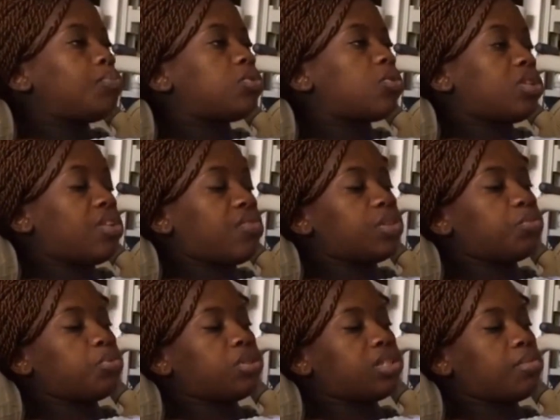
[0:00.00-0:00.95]
So they
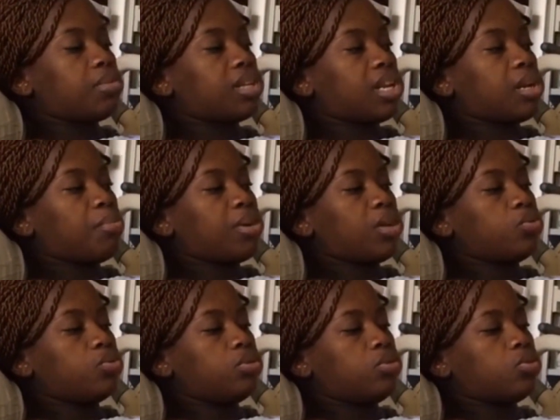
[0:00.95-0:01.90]
first put something like a
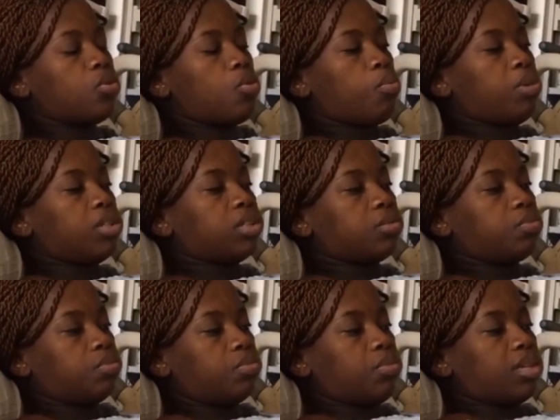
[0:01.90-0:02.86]
balloon to open up
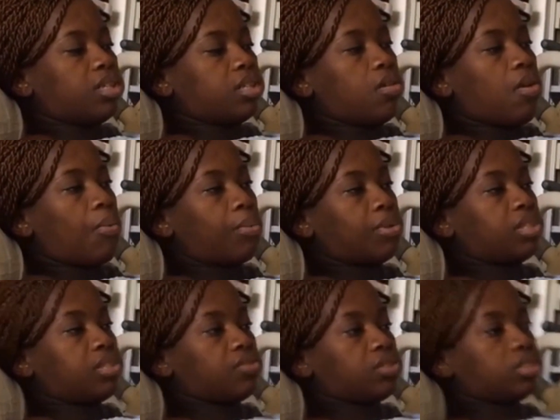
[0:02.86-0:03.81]
my
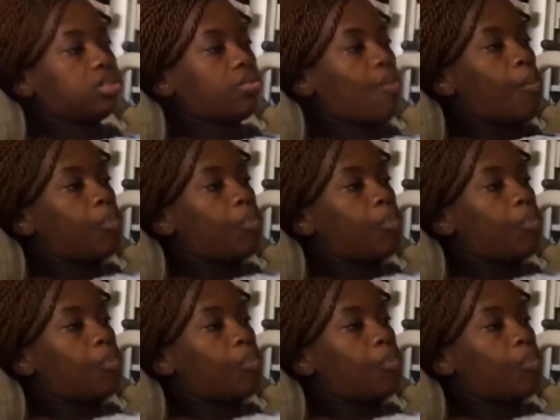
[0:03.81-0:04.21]
cervix.